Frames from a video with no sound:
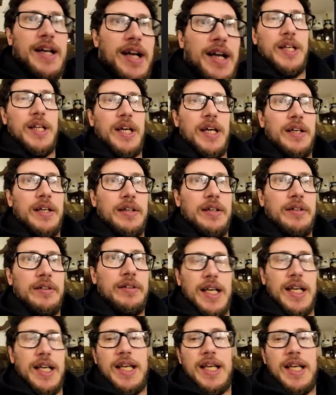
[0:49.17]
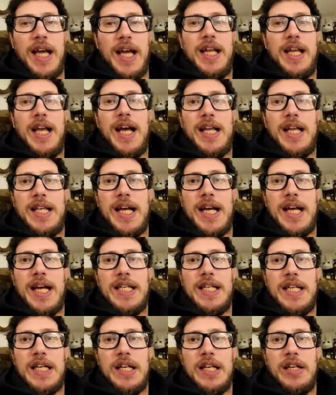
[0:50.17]
And then I think Kenny had the
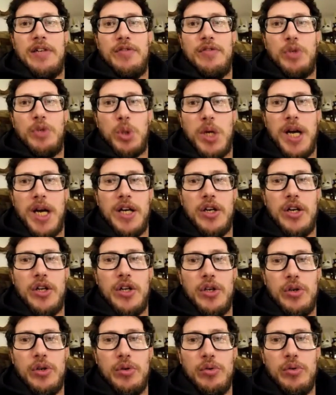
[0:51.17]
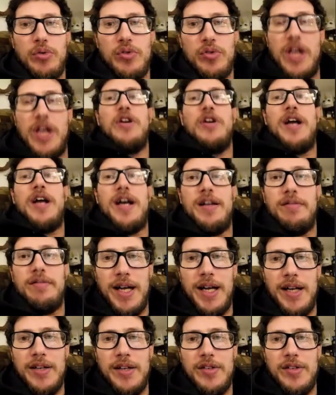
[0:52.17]
idea of trying to use the internet
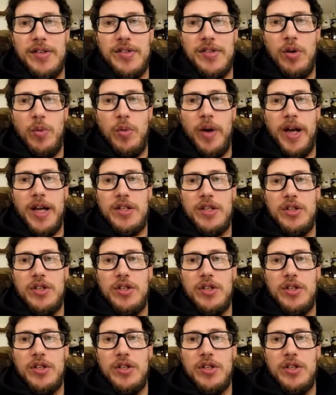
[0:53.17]
as a way